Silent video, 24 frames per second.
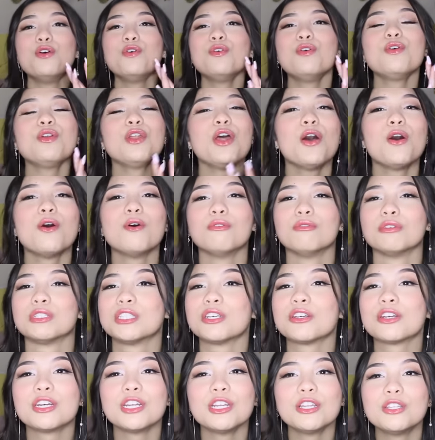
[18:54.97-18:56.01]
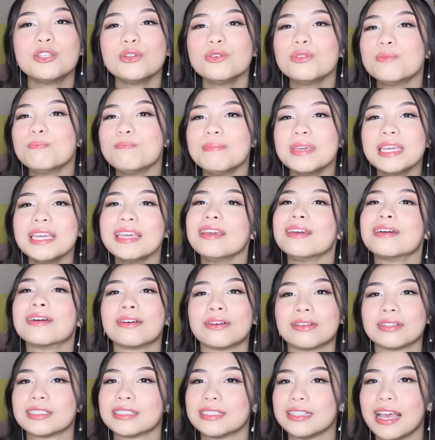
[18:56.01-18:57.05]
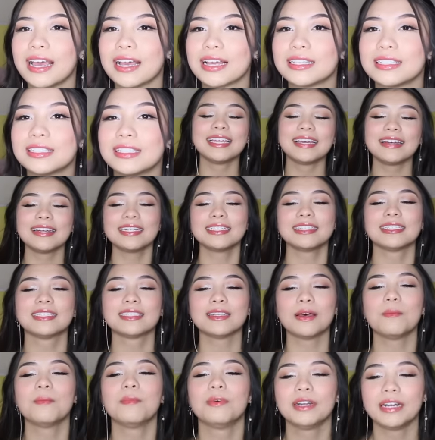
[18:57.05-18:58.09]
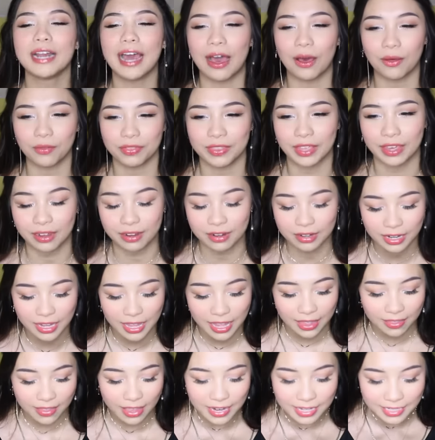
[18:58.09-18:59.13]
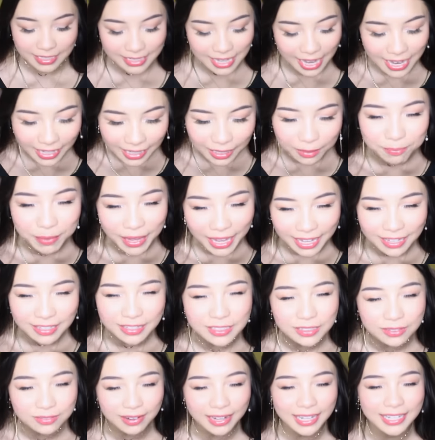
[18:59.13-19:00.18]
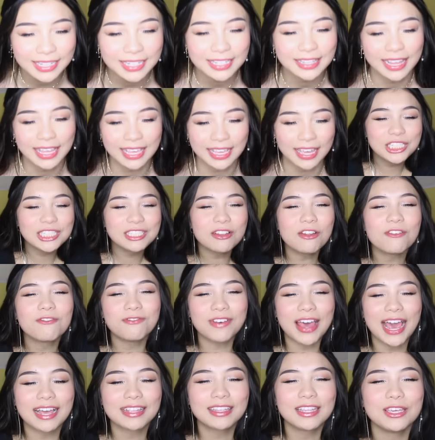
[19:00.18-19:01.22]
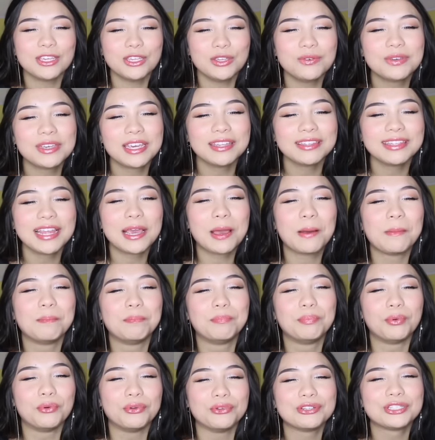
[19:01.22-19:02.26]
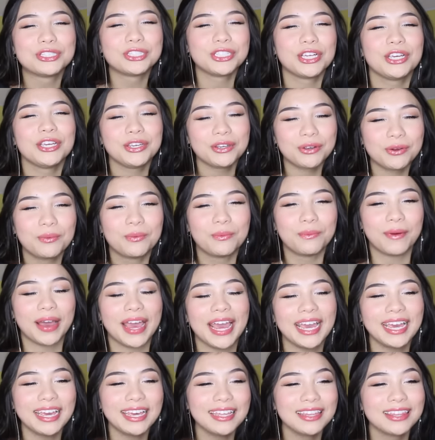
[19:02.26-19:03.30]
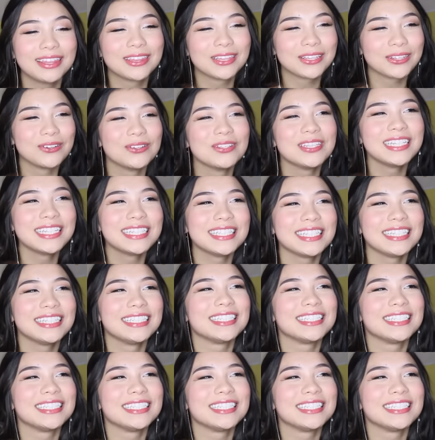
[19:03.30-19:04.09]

who knows? They're gonna do Mean Girls next. There is someone out there that is getting paid to write it. Like, just the fact that you can, like, bullshit your way through this